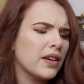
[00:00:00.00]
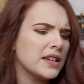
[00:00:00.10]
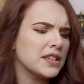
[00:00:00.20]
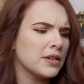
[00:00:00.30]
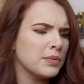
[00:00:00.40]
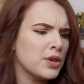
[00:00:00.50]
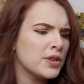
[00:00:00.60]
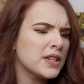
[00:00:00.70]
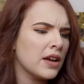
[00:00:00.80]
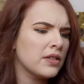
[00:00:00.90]
item, you
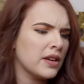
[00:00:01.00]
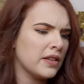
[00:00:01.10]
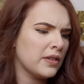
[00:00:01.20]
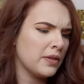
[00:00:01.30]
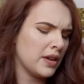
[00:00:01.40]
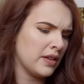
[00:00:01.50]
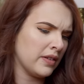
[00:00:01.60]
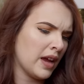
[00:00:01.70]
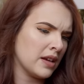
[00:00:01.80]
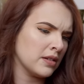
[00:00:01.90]
can tell that it's
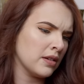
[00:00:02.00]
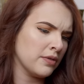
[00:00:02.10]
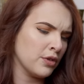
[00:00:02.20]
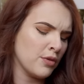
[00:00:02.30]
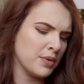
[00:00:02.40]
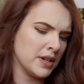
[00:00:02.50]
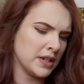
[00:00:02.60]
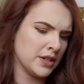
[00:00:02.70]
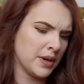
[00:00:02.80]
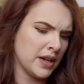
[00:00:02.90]
had a lot of thought put
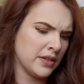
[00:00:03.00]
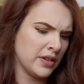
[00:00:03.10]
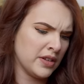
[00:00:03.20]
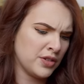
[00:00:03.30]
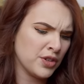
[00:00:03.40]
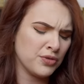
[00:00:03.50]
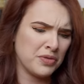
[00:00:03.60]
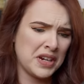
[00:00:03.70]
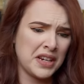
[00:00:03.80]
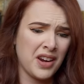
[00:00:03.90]
into it. It's just
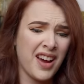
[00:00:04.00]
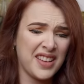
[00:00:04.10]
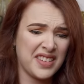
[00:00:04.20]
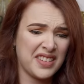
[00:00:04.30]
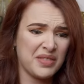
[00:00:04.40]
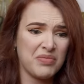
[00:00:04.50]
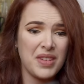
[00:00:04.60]
really nice.